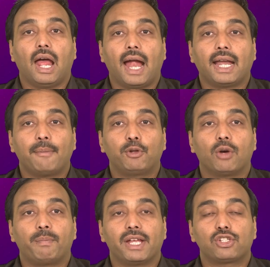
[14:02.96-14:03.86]
Adapt your
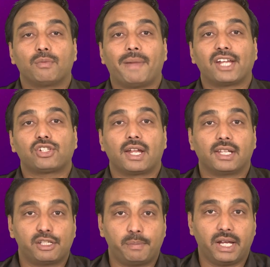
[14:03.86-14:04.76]
pace to match
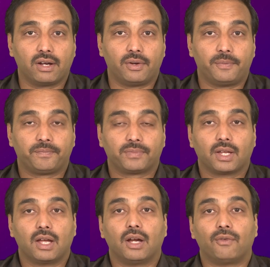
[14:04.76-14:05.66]
another speaker.
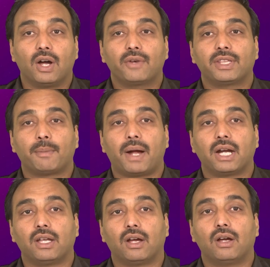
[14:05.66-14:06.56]
Work with a
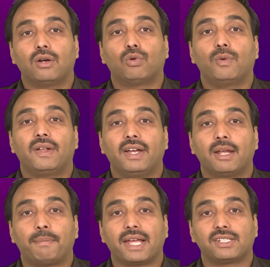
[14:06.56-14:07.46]
partner who will read
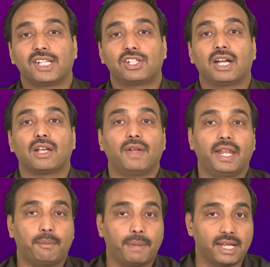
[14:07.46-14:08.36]
a passage at a
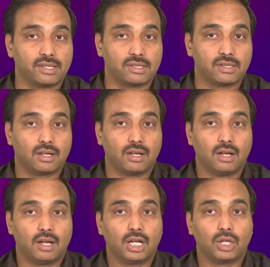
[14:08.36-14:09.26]
varying pace.
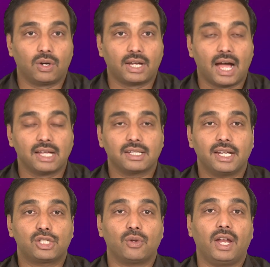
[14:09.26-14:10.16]
Your task
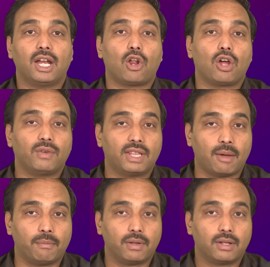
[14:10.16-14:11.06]
is to read along with
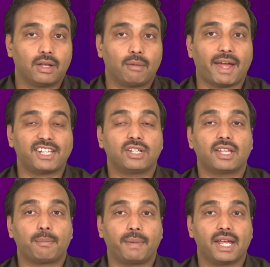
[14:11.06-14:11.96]
them, matching
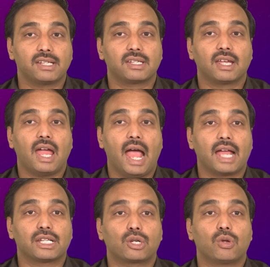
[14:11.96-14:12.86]
their pace
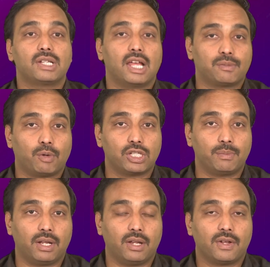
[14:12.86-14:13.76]
as closely as
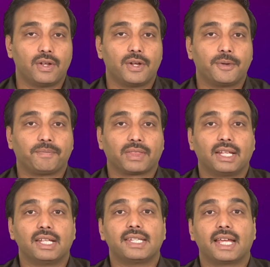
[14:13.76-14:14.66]
possible.
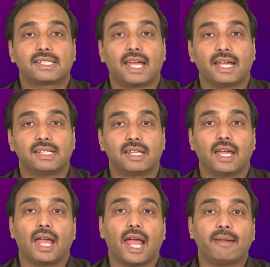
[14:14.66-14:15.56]
This exercise
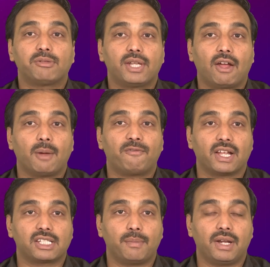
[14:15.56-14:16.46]
helps develop
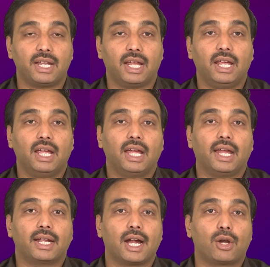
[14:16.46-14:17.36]
flexibility
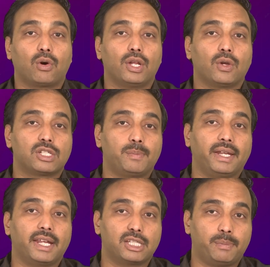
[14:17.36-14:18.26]
in controlling your
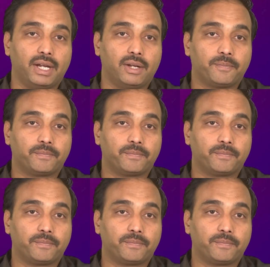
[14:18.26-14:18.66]
speaking speed.